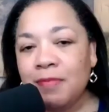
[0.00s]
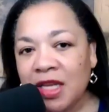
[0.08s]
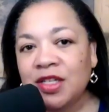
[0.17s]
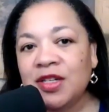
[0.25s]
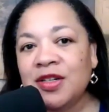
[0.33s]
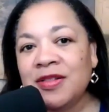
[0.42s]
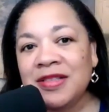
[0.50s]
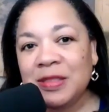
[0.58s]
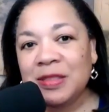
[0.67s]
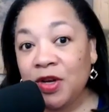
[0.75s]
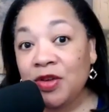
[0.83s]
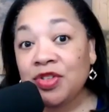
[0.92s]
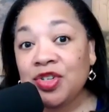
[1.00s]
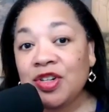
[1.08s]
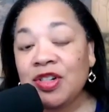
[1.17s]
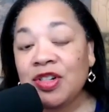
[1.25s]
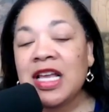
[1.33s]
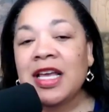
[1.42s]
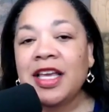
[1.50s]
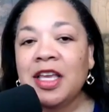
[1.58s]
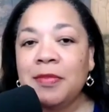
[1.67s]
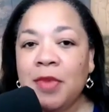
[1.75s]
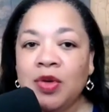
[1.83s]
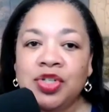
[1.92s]
mental, spiritual,
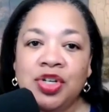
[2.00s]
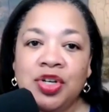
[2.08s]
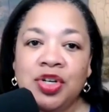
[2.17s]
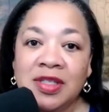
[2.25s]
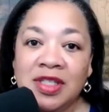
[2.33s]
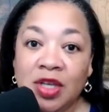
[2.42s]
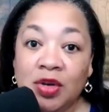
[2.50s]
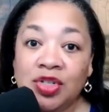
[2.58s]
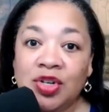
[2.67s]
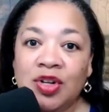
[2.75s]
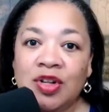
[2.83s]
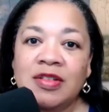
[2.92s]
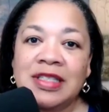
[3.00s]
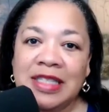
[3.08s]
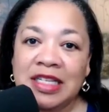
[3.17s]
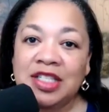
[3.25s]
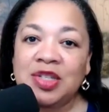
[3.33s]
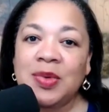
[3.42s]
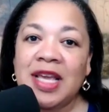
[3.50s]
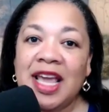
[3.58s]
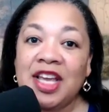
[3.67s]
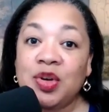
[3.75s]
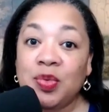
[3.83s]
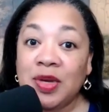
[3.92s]
emotional, social,
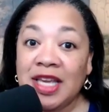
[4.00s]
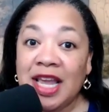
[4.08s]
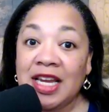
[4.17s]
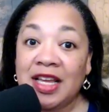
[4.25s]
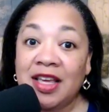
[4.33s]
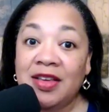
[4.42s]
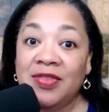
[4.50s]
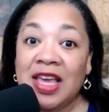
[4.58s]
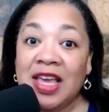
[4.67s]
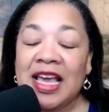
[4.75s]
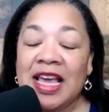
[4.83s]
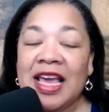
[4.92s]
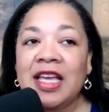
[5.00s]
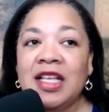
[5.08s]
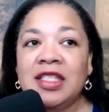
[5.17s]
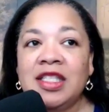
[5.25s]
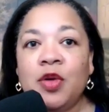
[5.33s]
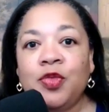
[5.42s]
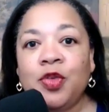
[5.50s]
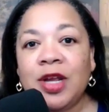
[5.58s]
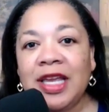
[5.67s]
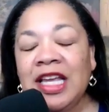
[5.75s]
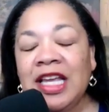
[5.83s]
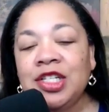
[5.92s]
sensory, and creative. And so,
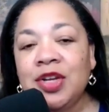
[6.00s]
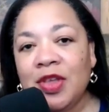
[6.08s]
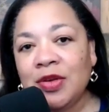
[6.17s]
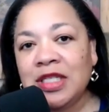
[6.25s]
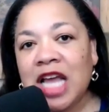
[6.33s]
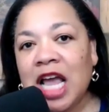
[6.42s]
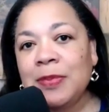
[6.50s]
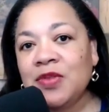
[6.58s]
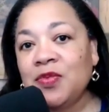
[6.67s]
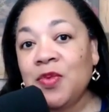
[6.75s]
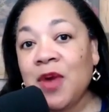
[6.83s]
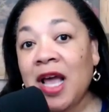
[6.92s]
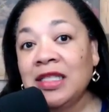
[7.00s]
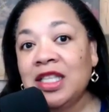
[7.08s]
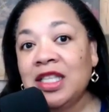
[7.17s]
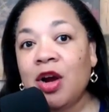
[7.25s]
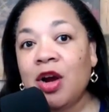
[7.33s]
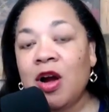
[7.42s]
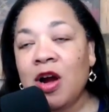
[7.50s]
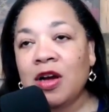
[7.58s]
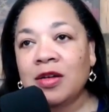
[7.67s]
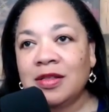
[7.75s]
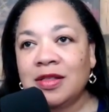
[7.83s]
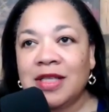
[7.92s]
for each of those types of rest, there
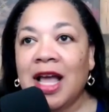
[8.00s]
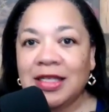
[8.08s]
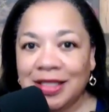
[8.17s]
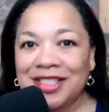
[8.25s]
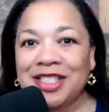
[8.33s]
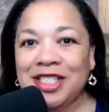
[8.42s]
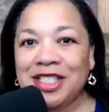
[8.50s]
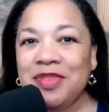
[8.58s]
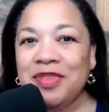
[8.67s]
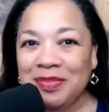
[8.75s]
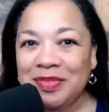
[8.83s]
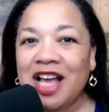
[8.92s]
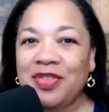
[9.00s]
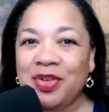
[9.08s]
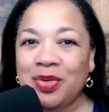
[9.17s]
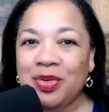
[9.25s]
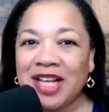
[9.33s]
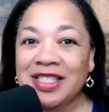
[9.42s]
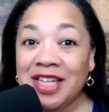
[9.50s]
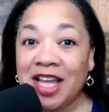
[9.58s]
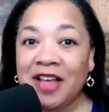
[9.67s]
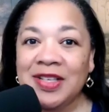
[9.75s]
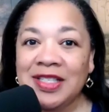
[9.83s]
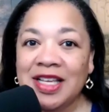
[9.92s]
are signs and symptoms of a rest
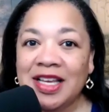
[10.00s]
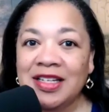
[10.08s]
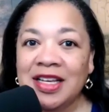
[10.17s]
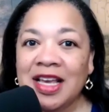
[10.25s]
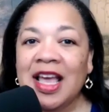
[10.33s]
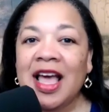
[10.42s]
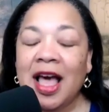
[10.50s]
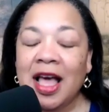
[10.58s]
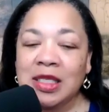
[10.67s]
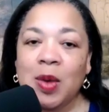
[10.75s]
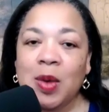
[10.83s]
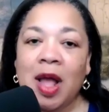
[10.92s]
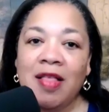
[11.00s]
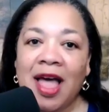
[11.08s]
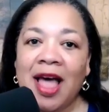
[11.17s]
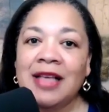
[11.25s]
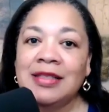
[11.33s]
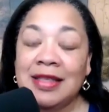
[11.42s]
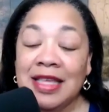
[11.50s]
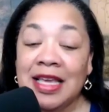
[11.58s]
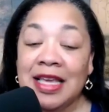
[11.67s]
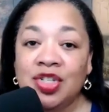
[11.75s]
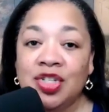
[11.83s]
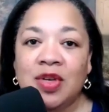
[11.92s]
deficit, as well as
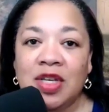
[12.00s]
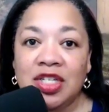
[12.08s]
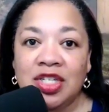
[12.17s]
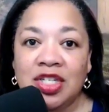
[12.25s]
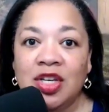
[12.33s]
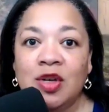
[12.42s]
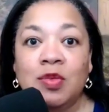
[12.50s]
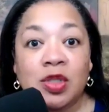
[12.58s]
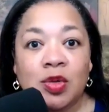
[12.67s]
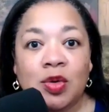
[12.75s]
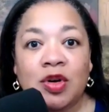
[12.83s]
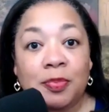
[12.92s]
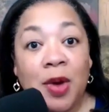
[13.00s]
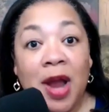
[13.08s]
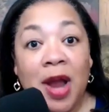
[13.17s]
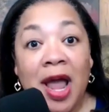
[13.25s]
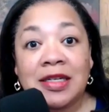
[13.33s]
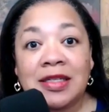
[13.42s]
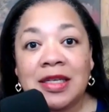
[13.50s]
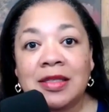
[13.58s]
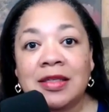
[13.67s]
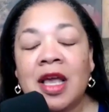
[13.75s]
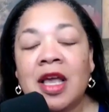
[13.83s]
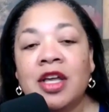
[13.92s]
things you can do, restorative
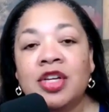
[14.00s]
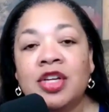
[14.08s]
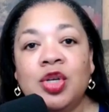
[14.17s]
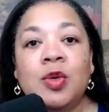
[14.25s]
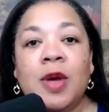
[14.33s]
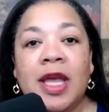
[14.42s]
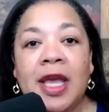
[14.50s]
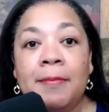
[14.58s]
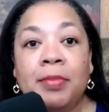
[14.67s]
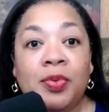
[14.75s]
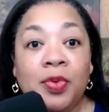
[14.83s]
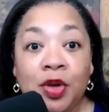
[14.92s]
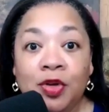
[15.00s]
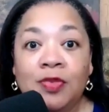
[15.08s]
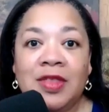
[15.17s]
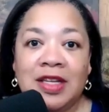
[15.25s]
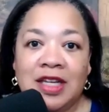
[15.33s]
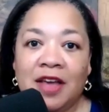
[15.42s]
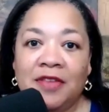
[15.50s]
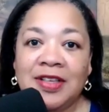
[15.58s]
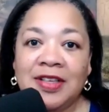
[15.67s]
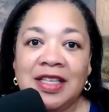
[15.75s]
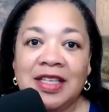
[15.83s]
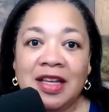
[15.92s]
practices to improve the
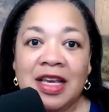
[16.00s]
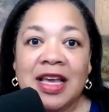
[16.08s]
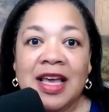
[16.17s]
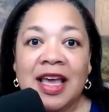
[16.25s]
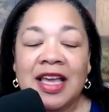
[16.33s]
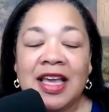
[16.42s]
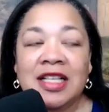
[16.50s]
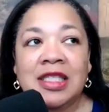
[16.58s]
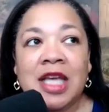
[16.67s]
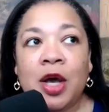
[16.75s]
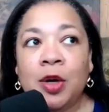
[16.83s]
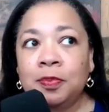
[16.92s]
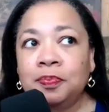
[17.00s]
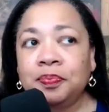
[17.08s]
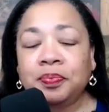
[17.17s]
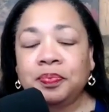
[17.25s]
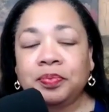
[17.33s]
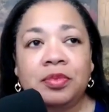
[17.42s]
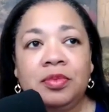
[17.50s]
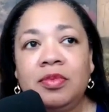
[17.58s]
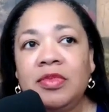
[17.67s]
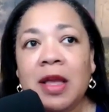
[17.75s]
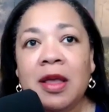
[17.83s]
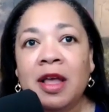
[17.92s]
deficit. And so,
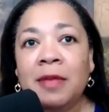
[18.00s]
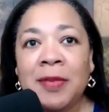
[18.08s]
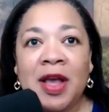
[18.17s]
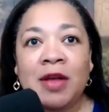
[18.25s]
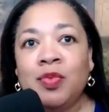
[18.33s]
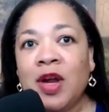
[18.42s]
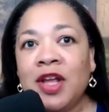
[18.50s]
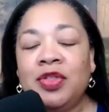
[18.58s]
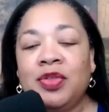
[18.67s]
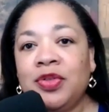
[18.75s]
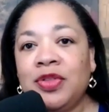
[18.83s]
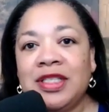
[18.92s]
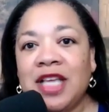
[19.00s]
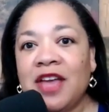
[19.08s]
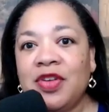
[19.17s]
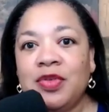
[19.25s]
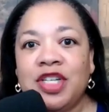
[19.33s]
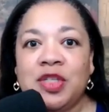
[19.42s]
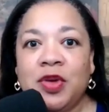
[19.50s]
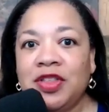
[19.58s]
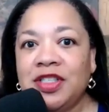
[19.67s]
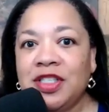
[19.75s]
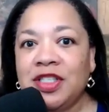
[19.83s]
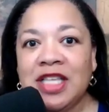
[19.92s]
maybe I'll run through the 7 just
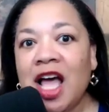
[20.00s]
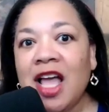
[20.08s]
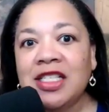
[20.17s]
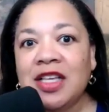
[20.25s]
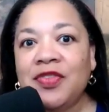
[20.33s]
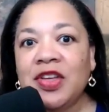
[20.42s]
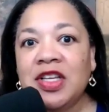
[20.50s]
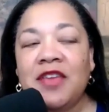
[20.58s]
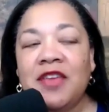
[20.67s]
with some signs of a